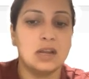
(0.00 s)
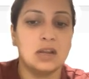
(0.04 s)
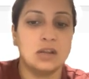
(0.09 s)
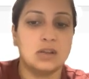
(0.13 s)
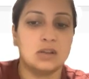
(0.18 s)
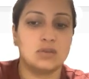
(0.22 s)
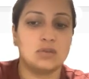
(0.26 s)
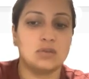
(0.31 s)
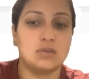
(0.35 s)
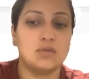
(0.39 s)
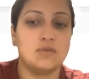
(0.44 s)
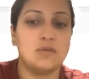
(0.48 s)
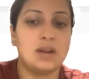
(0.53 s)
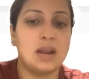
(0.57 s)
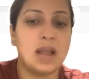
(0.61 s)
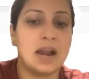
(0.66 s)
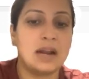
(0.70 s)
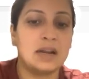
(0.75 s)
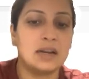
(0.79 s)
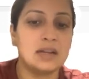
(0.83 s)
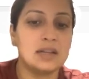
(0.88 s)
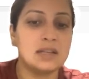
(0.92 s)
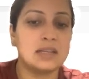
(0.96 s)
So you will
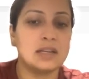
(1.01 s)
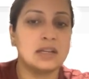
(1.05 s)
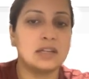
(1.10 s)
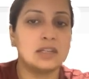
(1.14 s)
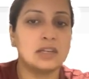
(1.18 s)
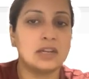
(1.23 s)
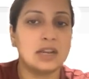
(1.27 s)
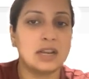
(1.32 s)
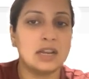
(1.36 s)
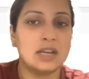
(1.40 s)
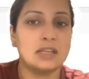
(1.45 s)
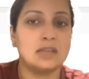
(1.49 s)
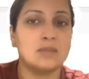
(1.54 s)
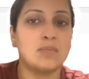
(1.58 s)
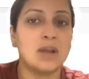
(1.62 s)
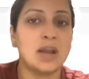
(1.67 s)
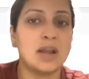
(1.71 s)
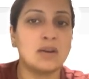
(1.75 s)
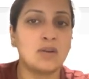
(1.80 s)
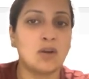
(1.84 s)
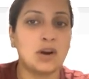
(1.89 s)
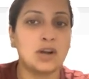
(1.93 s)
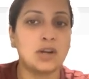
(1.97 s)
handle such a case
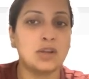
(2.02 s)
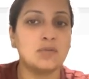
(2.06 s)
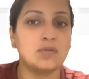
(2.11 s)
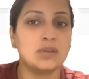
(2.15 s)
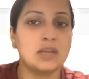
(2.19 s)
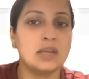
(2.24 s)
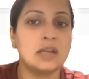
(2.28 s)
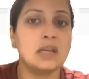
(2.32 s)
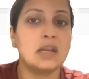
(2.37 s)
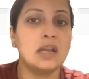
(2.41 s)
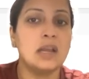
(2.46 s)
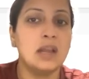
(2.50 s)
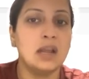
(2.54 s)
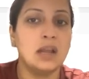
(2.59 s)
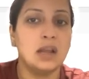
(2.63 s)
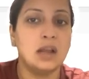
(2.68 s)
by not using